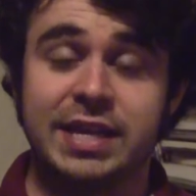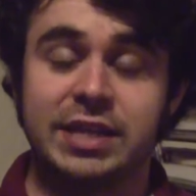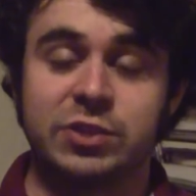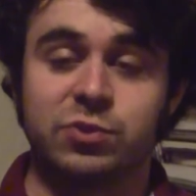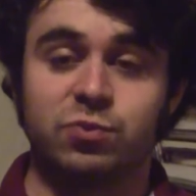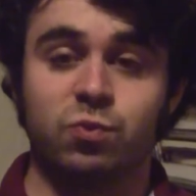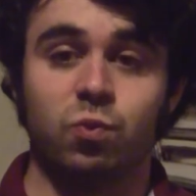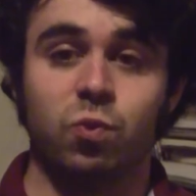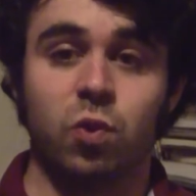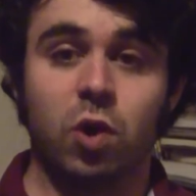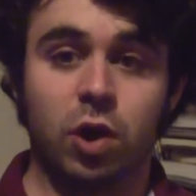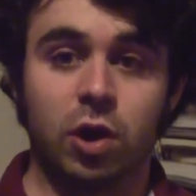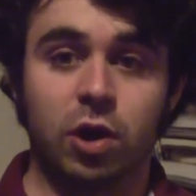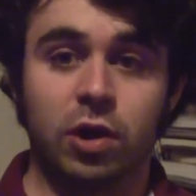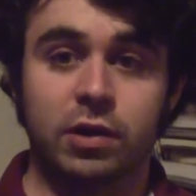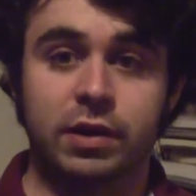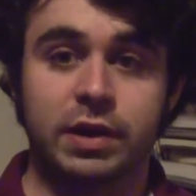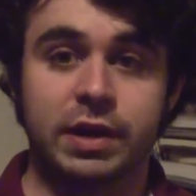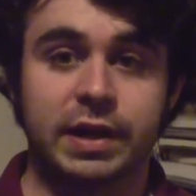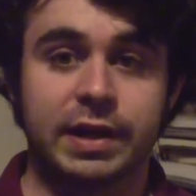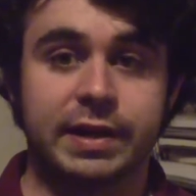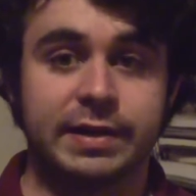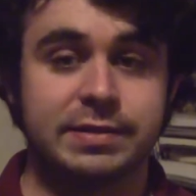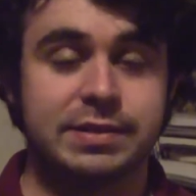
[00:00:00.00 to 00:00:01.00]
his
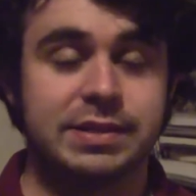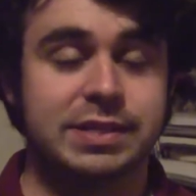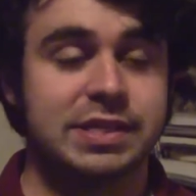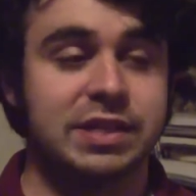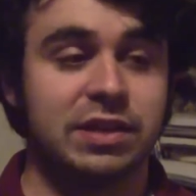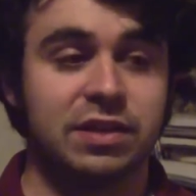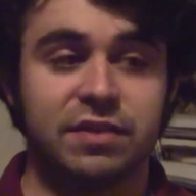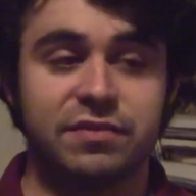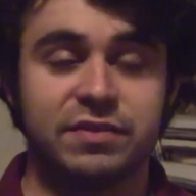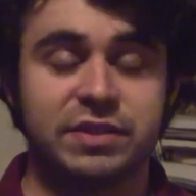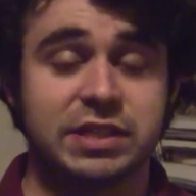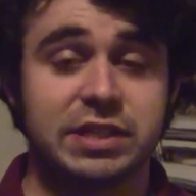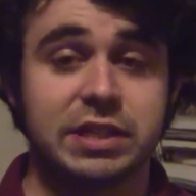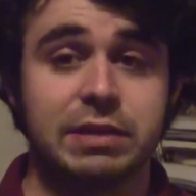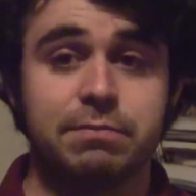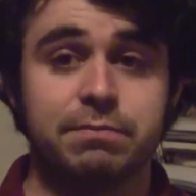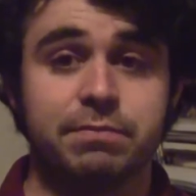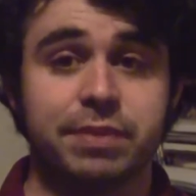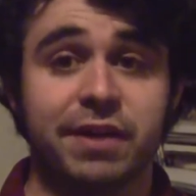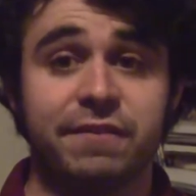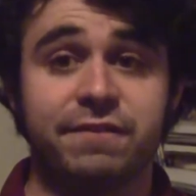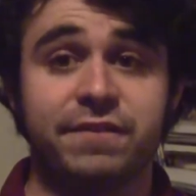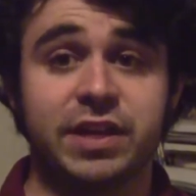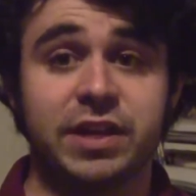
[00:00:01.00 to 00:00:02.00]
work. I still haven't seen
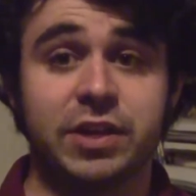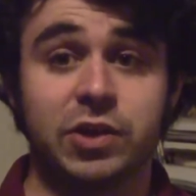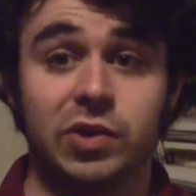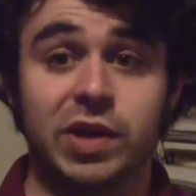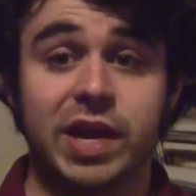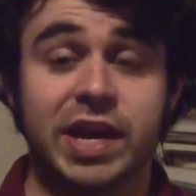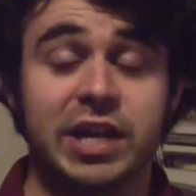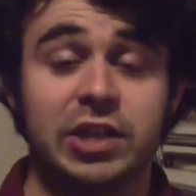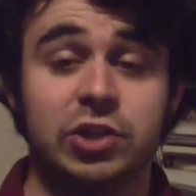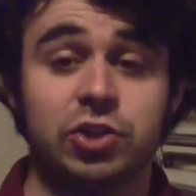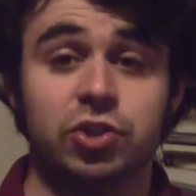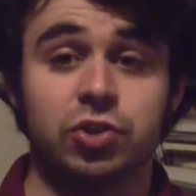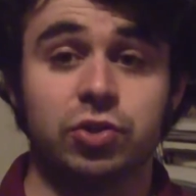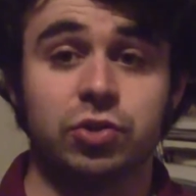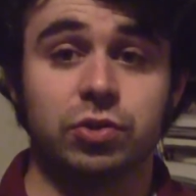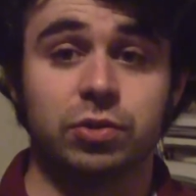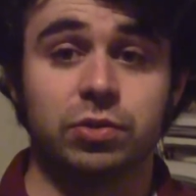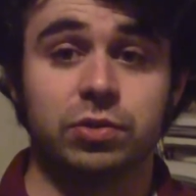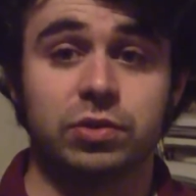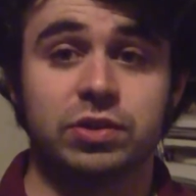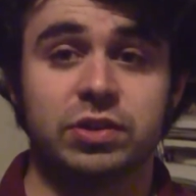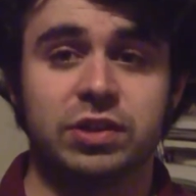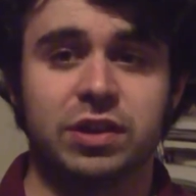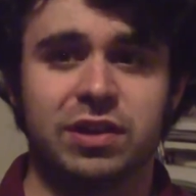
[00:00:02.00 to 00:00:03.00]
Buffy or Angel
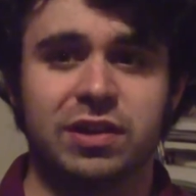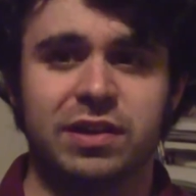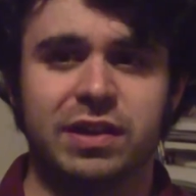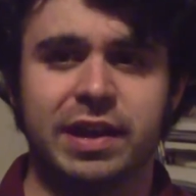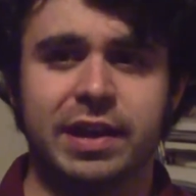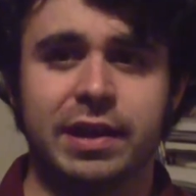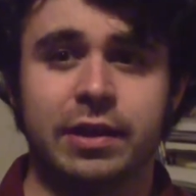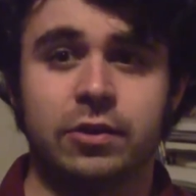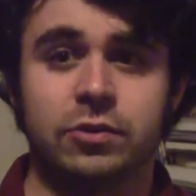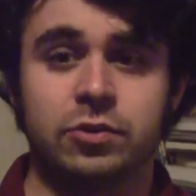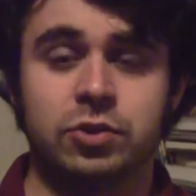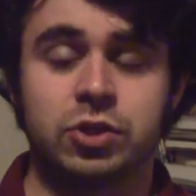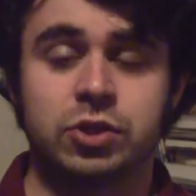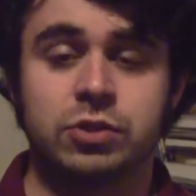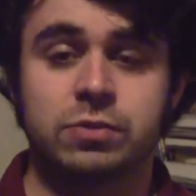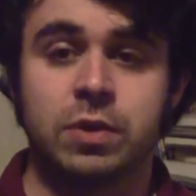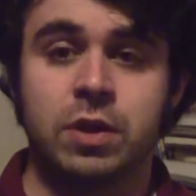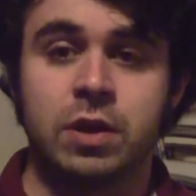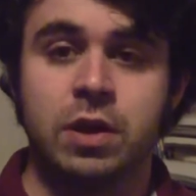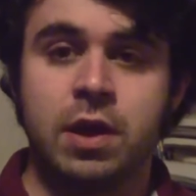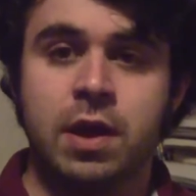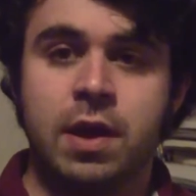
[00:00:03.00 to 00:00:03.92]
or Dollhouse.